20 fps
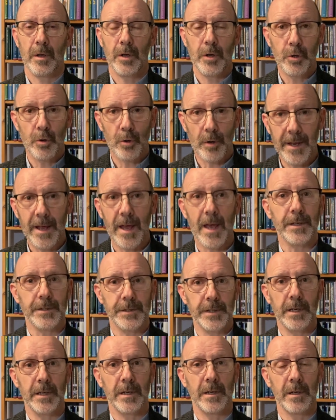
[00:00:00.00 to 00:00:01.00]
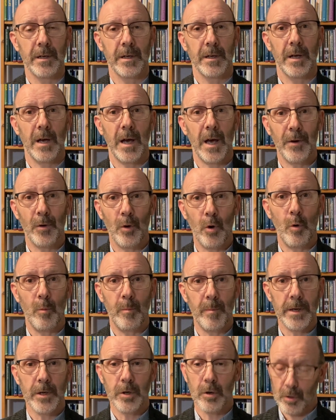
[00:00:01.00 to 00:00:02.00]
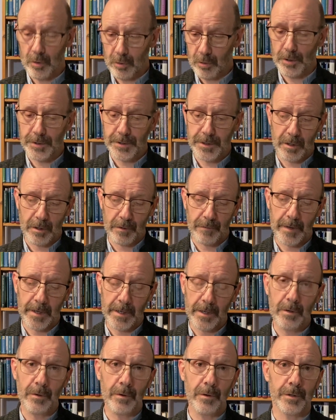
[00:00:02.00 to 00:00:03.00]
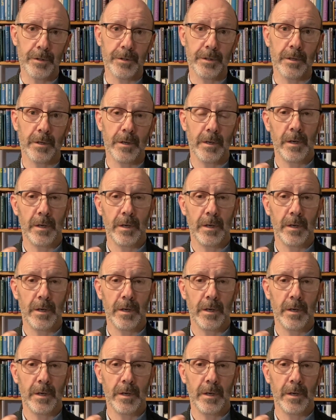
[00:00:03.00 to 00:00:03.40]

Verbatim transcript: You're guessing and hoping, you're crossing your fingers